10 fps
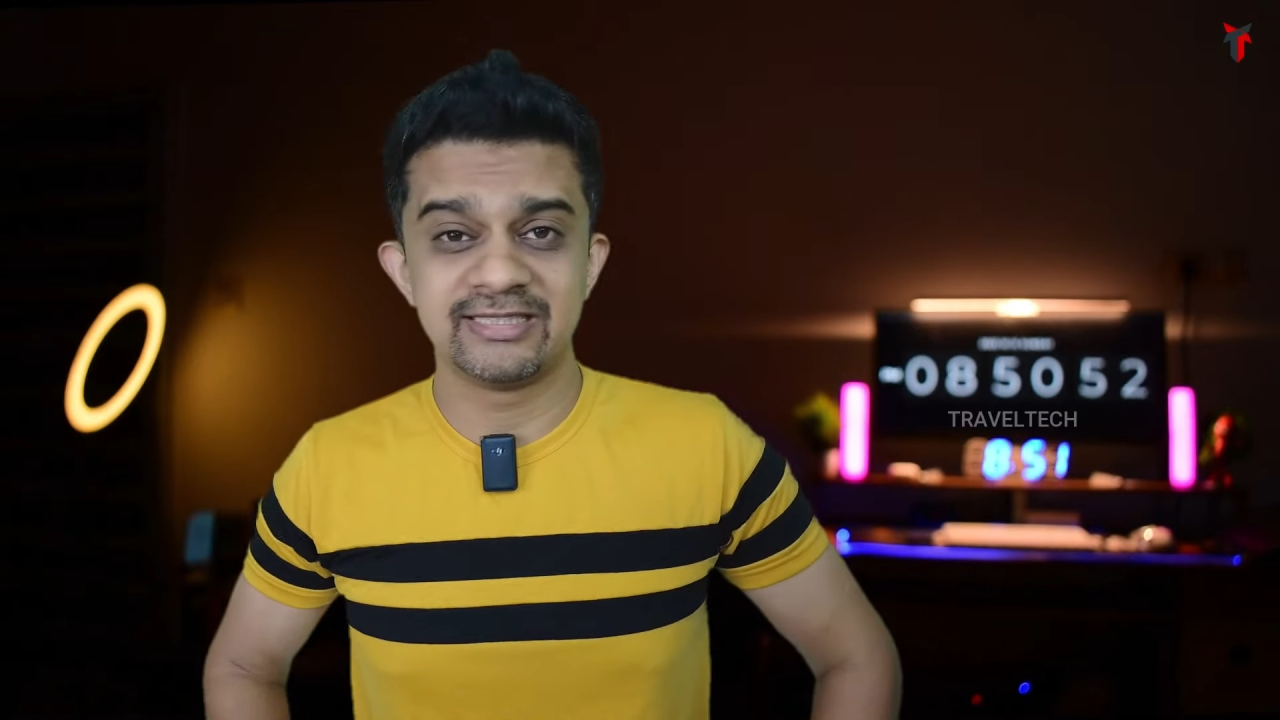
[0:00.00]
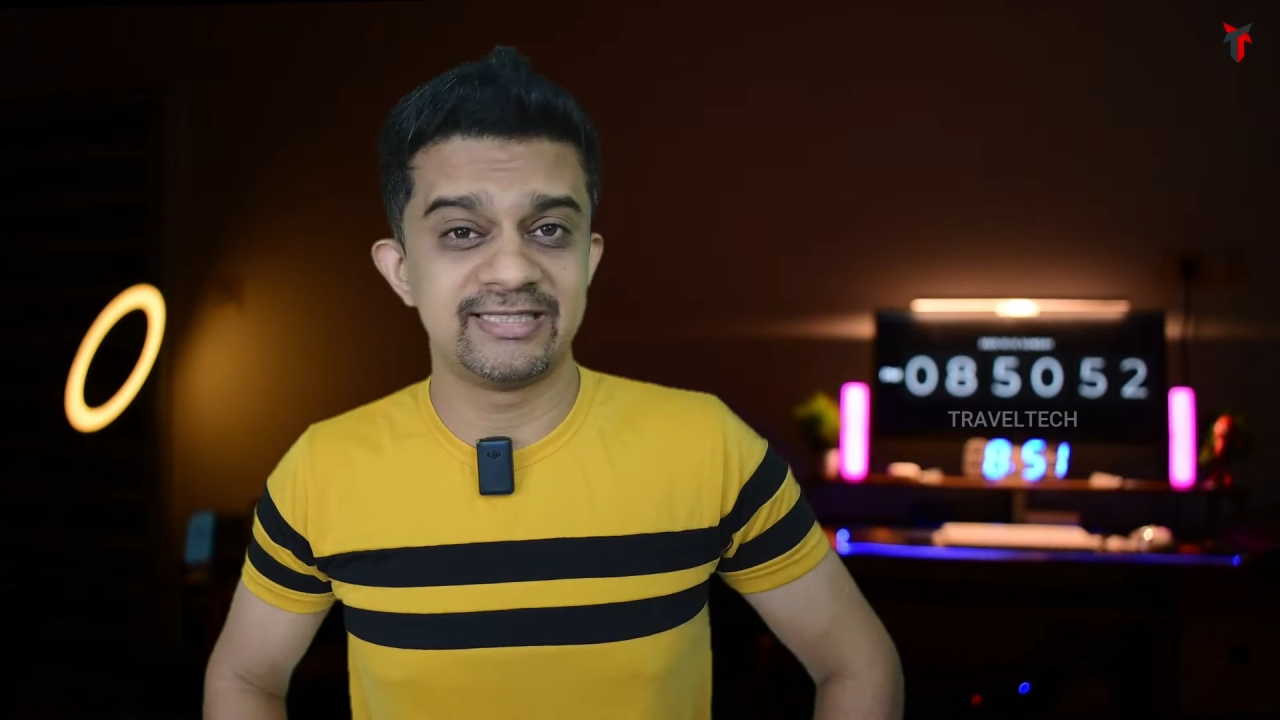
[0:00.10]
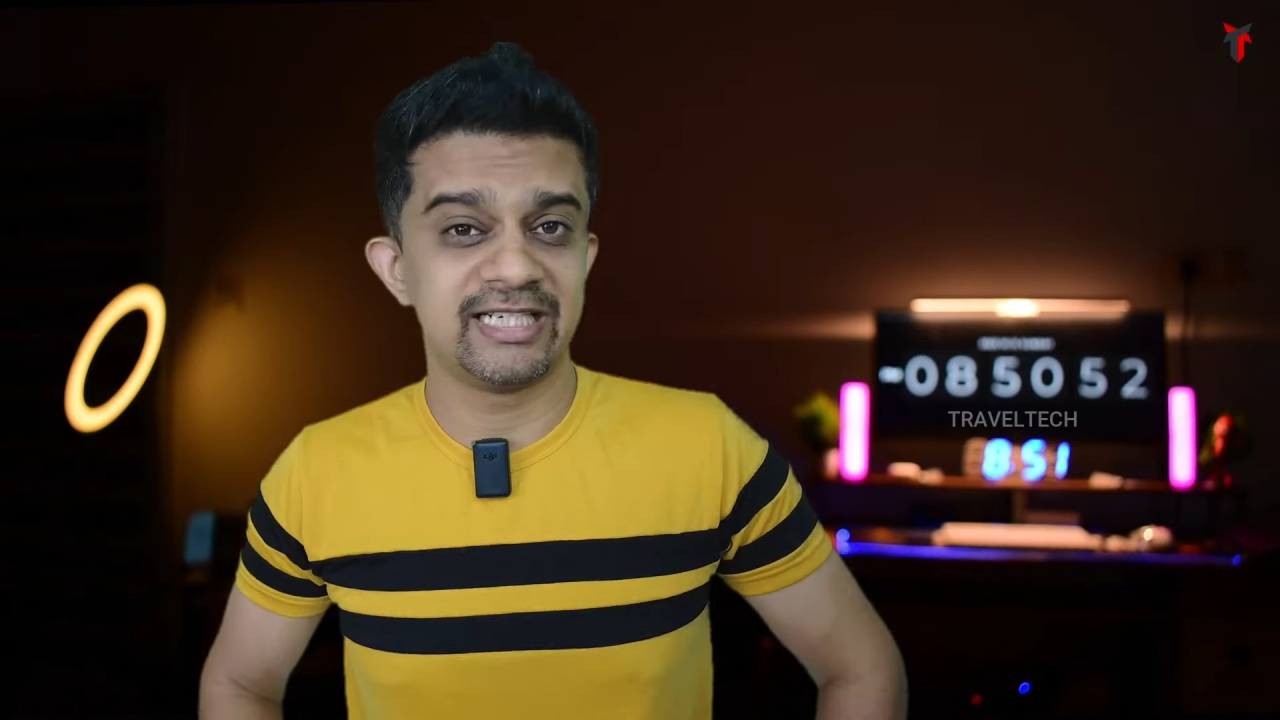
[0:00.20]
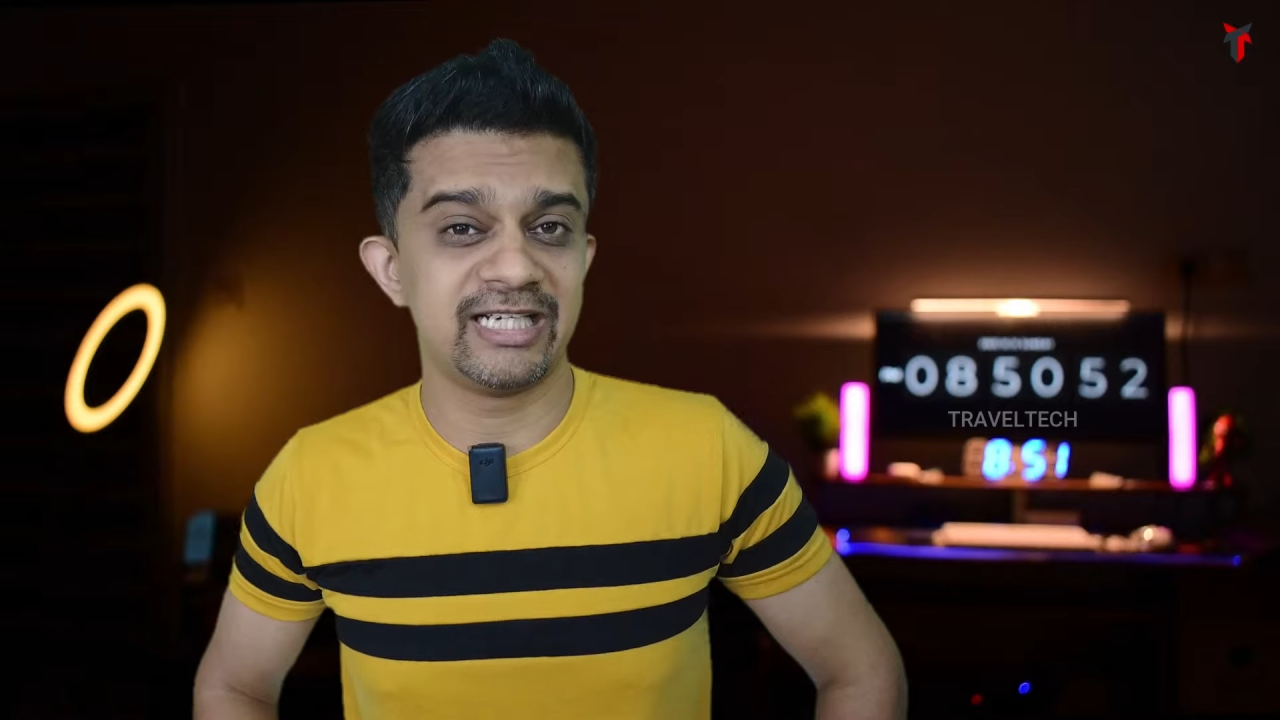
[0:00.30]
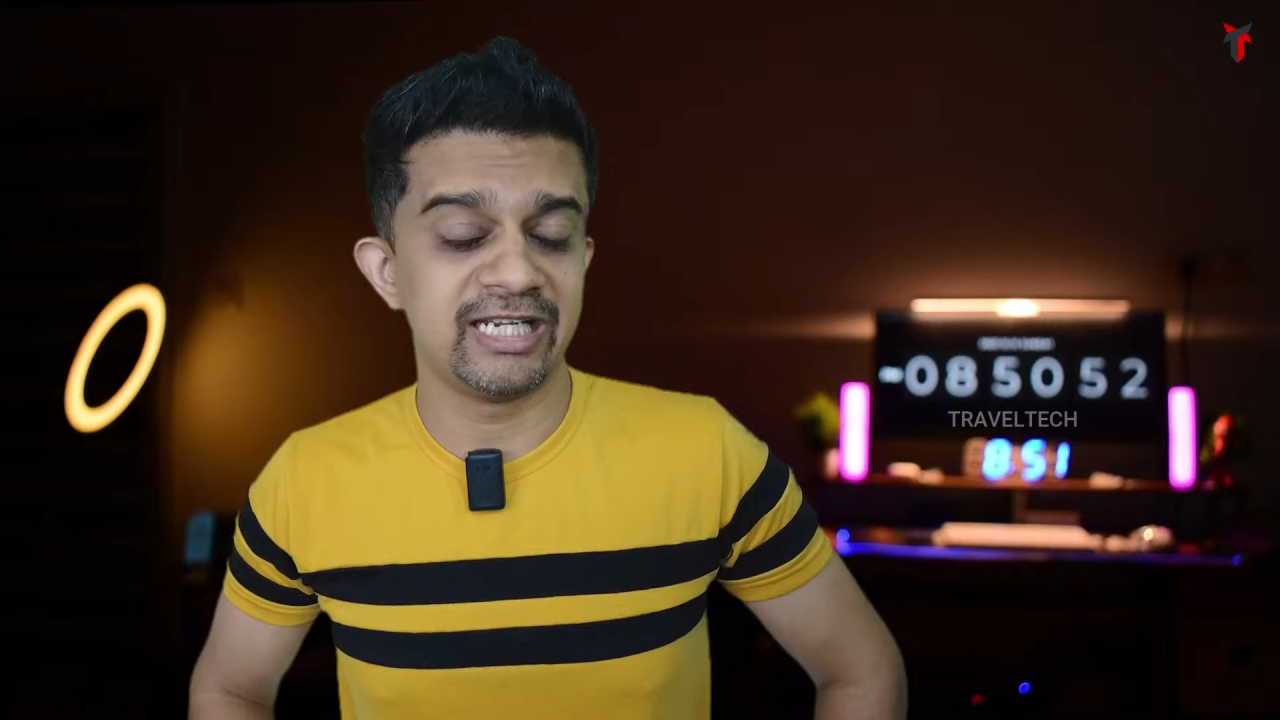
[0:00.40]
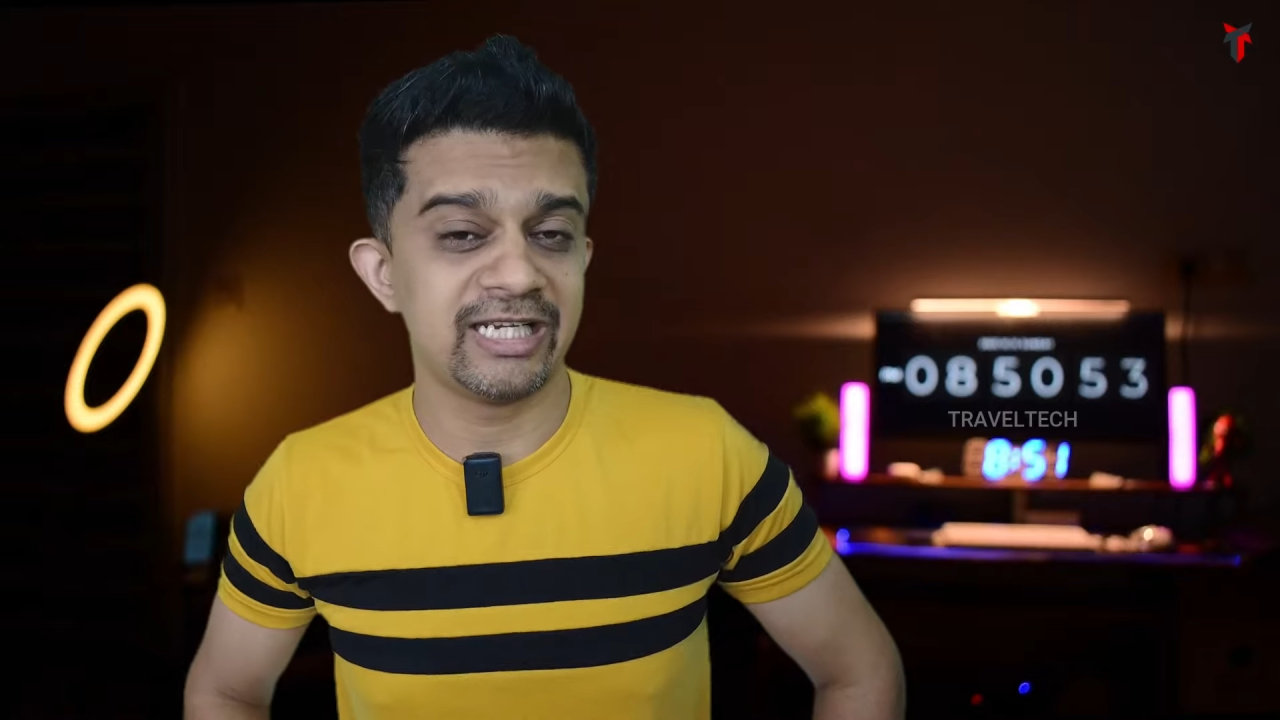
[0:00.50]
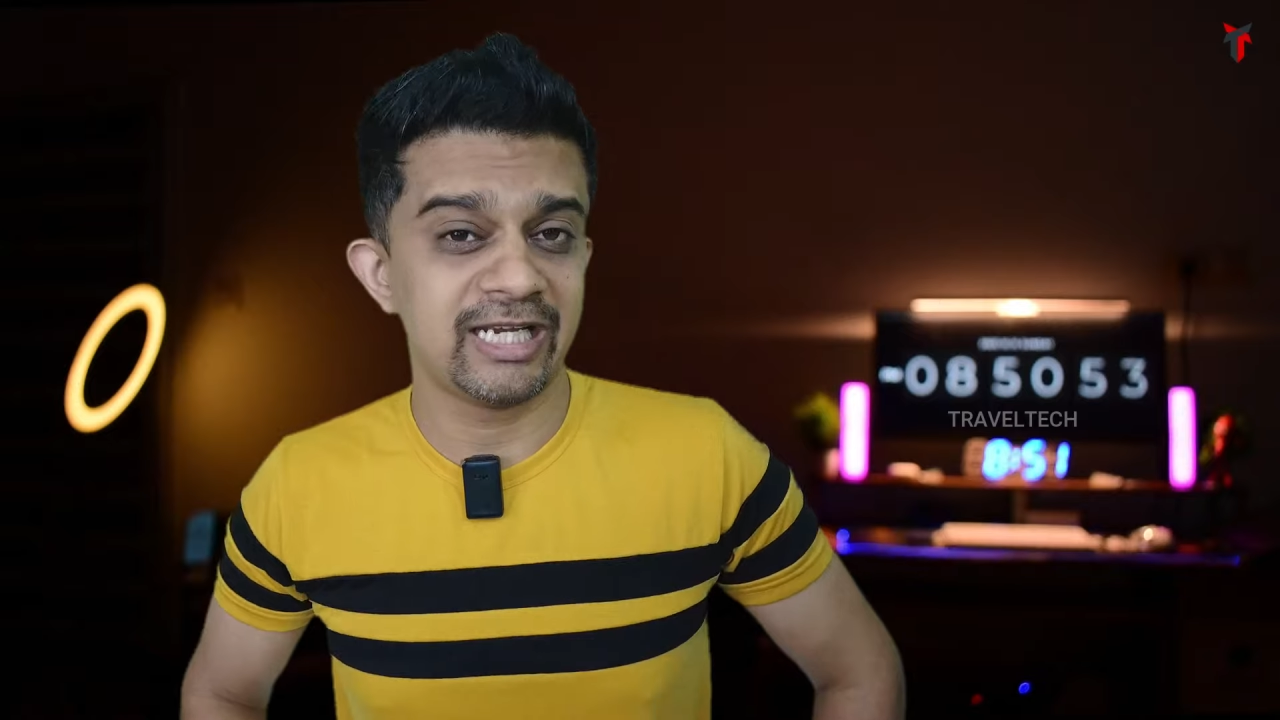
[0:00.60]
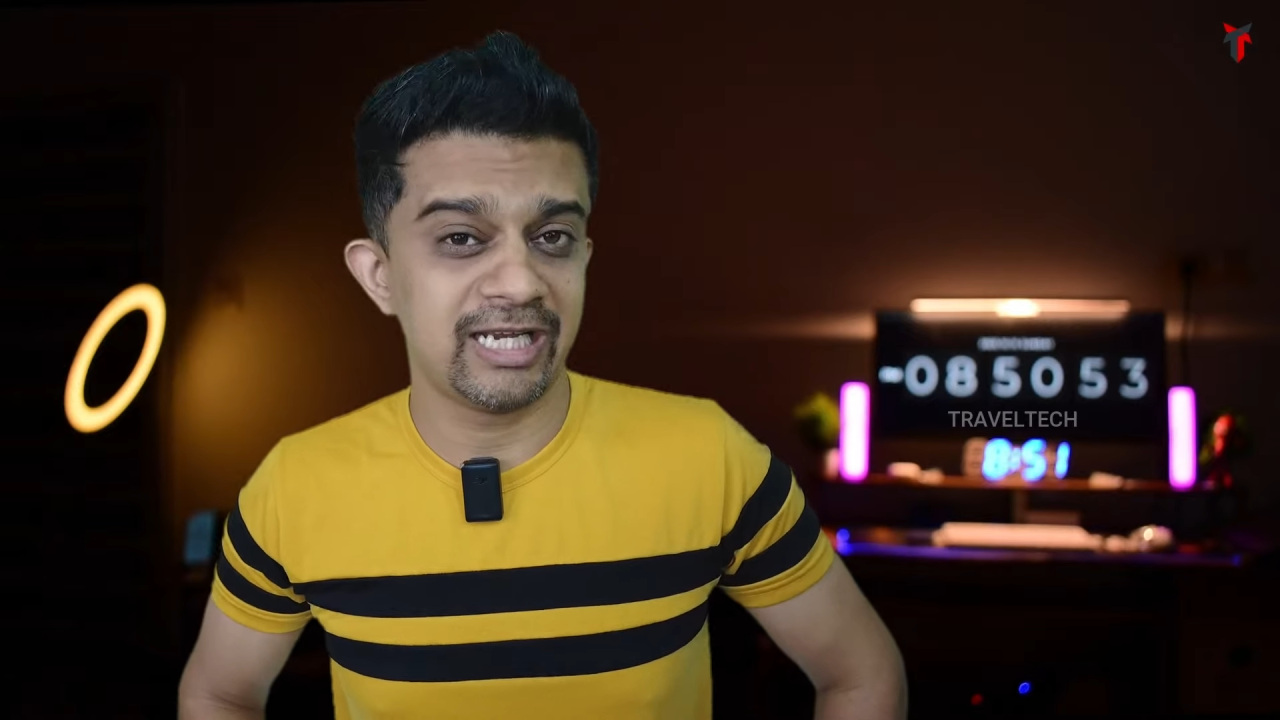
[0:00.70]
ZLINK